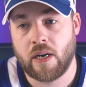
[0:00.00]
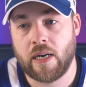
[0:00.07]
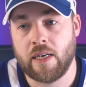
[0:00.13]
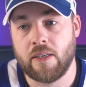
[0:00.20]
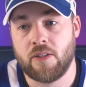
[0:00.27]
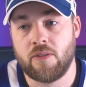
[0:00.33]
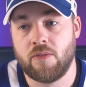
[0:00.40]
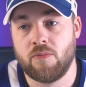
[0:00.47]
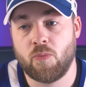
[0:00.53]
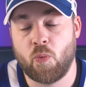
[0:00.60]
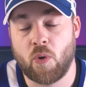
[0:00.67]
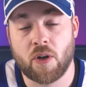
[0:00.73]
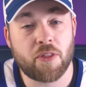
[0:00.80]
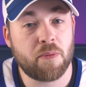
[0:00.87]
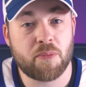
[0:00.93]
I
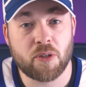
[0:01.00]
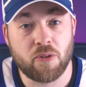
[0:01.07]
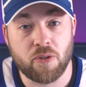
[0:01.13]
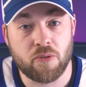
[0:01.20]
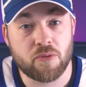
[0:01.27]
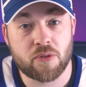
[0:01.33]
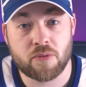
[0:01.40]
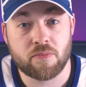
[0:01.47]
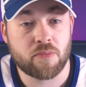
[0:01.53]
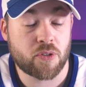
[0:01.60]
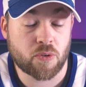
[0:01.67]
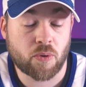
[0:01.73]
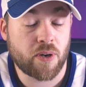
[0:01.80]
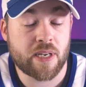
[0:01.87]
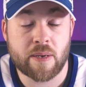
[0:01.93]
want them to lose.
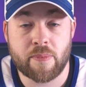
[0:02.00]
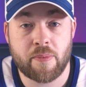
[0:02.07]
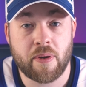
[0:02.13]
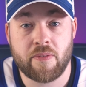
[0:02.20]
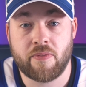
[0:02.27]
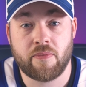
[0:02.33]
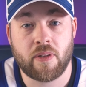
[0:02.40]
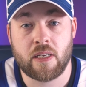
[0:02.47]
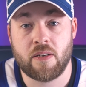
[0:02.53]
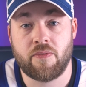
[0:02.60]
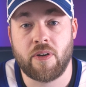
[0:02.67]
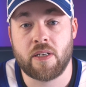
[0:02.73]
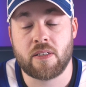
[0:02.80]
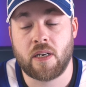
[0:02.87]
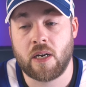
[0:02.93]
Sorry, Tampa Bay Lightning fans.